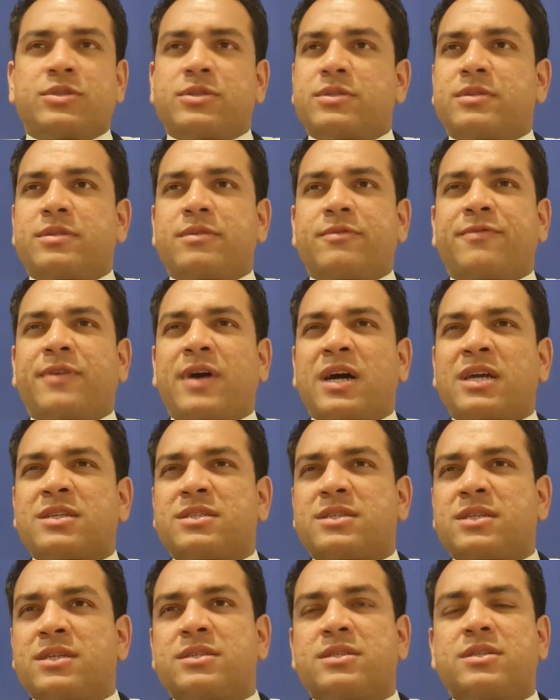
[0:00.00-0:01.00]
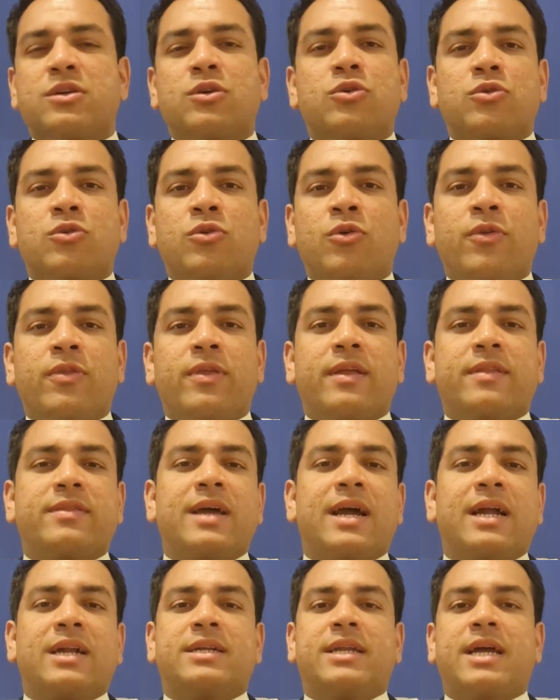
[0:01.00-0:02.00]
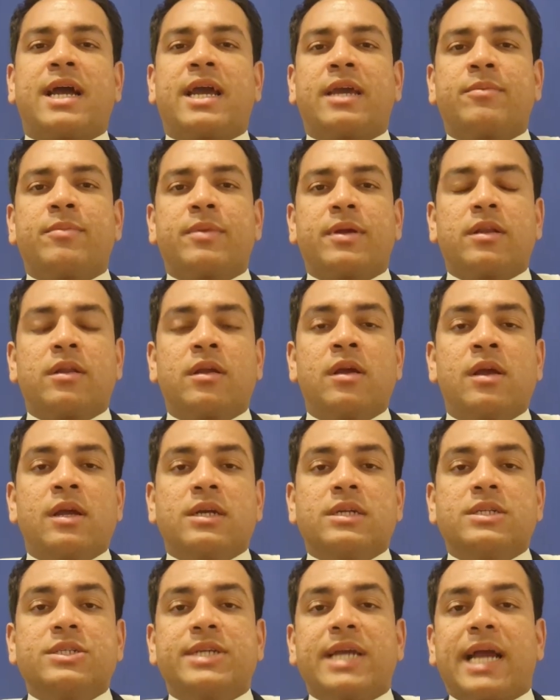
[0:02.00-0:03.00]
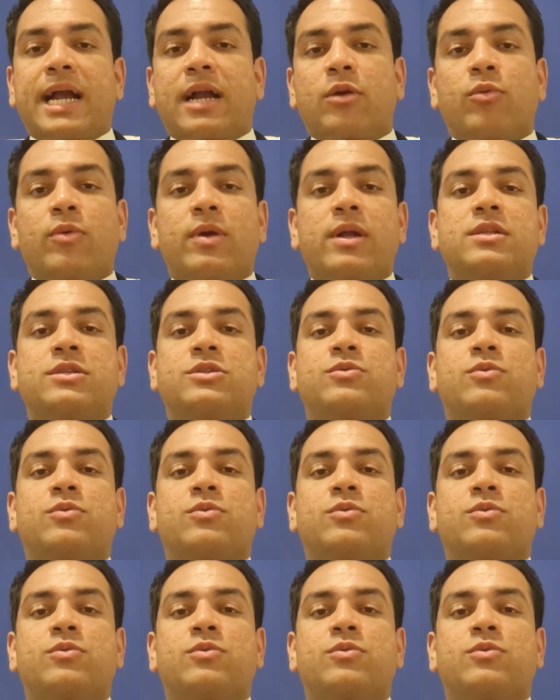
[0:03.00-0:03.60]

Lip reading: the fastest growth at that time, and Jack Welch